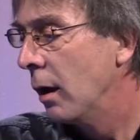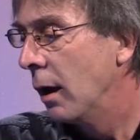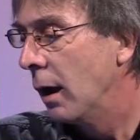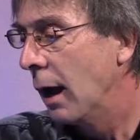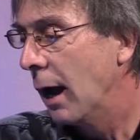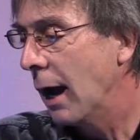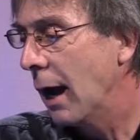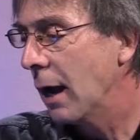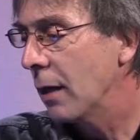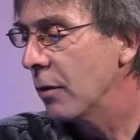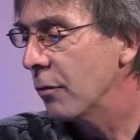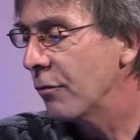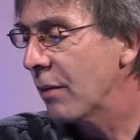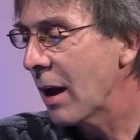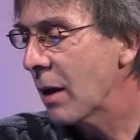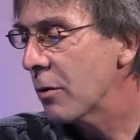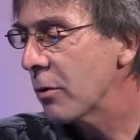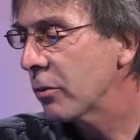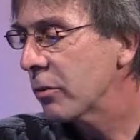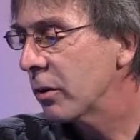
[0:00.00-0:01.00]
The
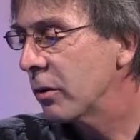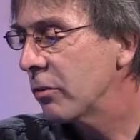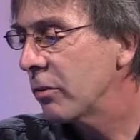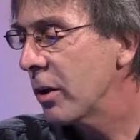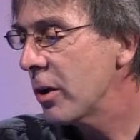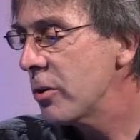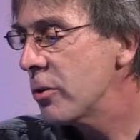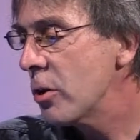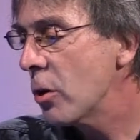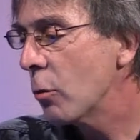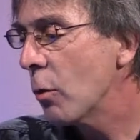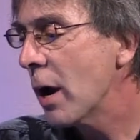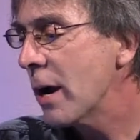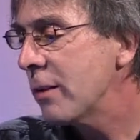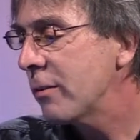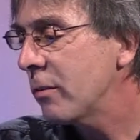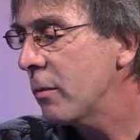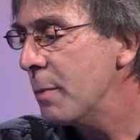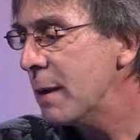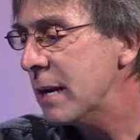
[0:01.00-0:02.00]
founders considered your
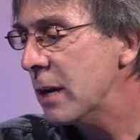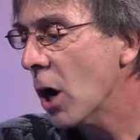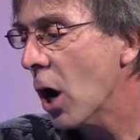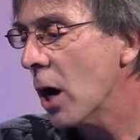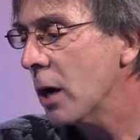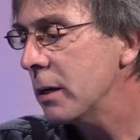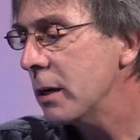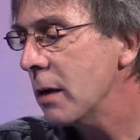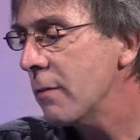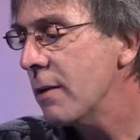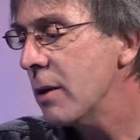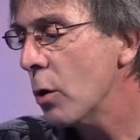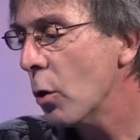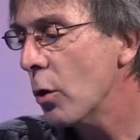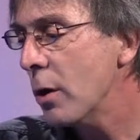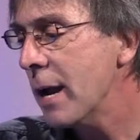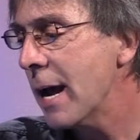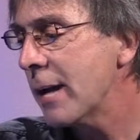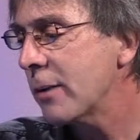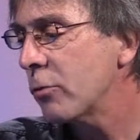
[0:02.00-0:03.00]
rights to be God-given or
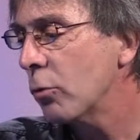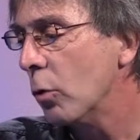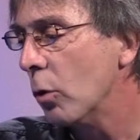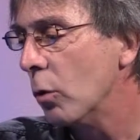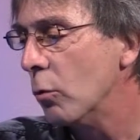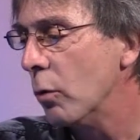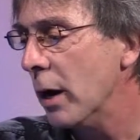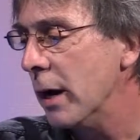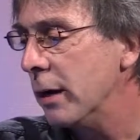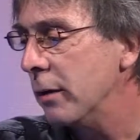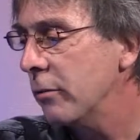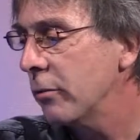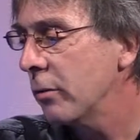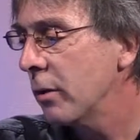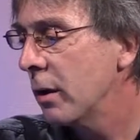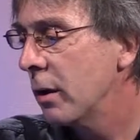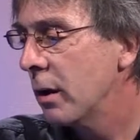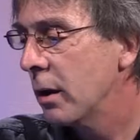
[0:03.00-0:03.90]
natural rights.